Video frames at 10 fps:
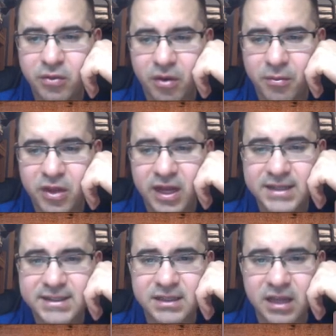Remember that
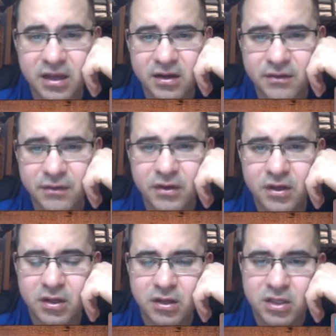it's negative,
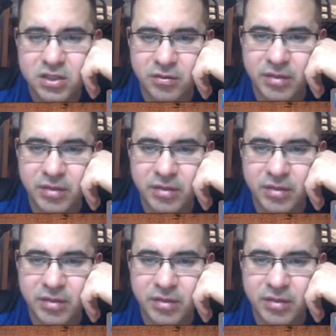so it